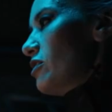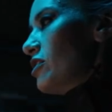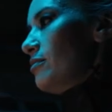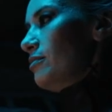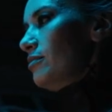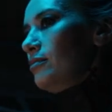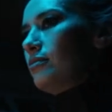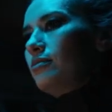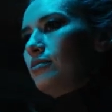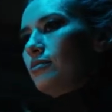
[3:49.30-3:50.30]
but later
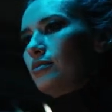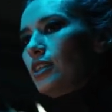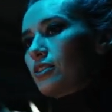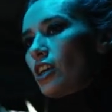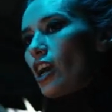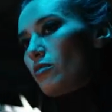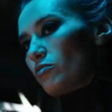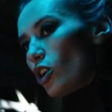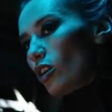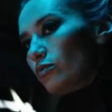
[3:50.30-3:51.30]
she still takes a
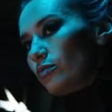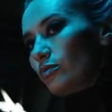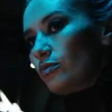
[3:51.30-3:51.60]
Belter fleet to